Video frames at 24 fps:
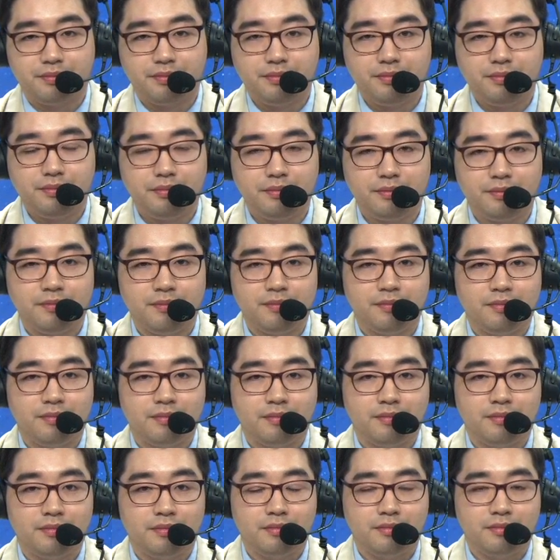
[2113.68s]

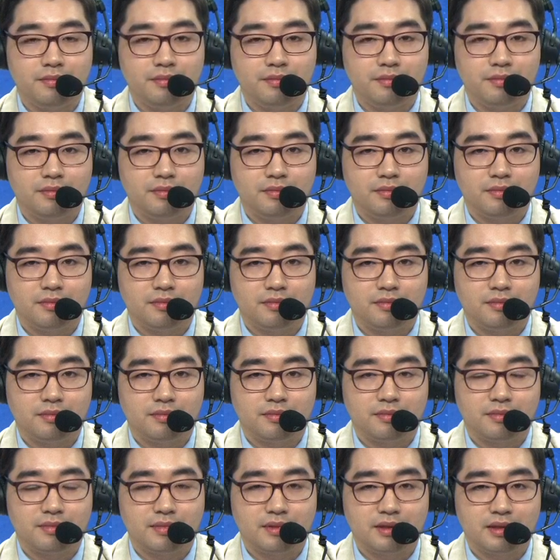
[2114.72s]

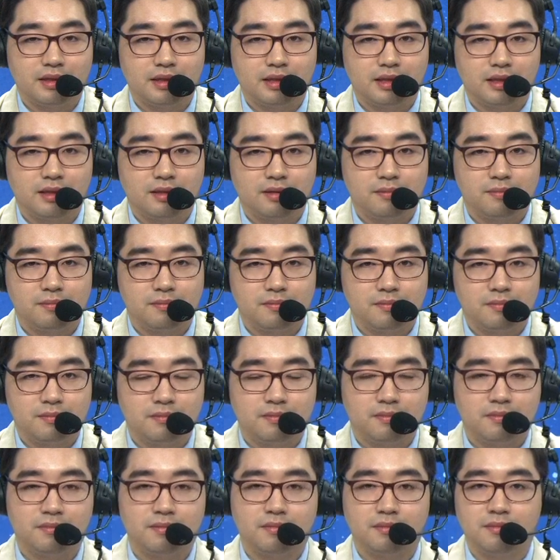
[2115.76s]

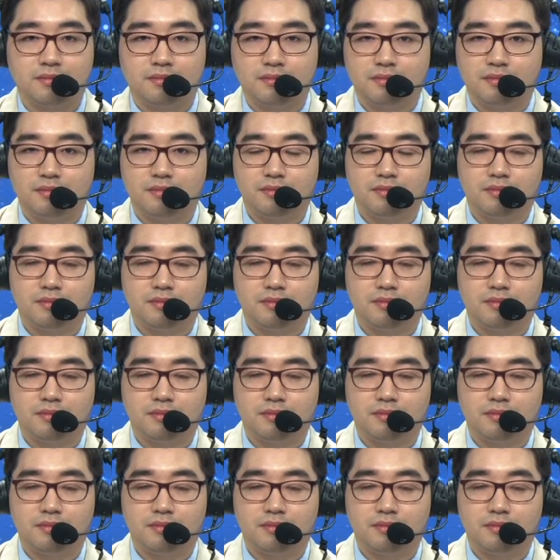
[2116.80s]
(not speaking)